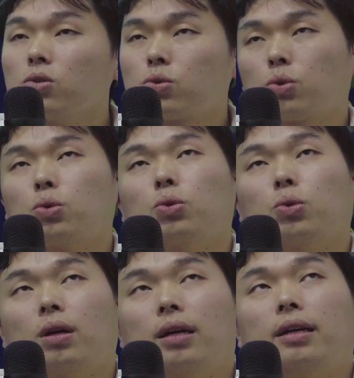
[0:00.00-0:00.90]

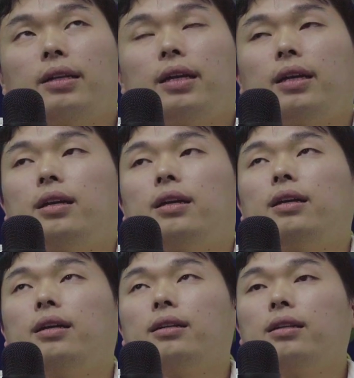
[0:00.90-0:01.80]
So uh,
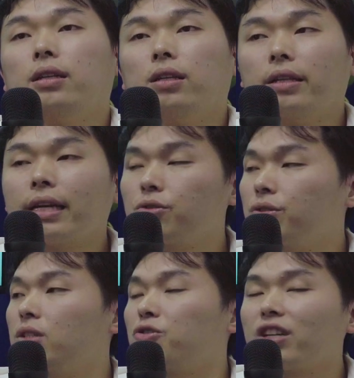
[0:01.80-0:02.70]
the
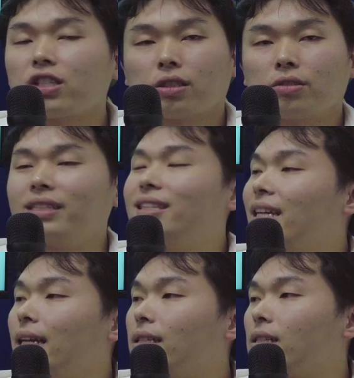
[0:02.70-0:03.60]
naturally traditional
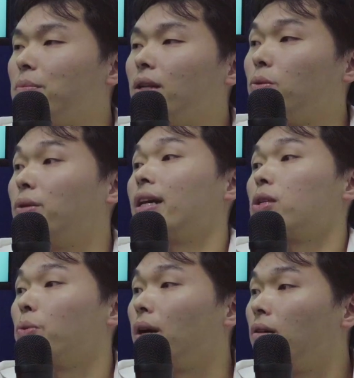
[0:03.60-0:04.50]
indicators may not work
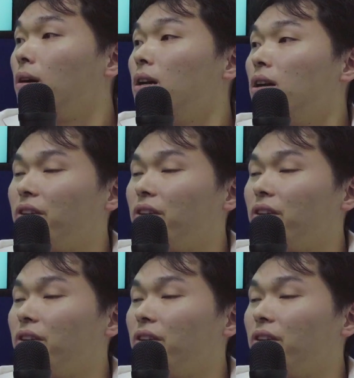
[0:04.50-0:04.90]
as well, right?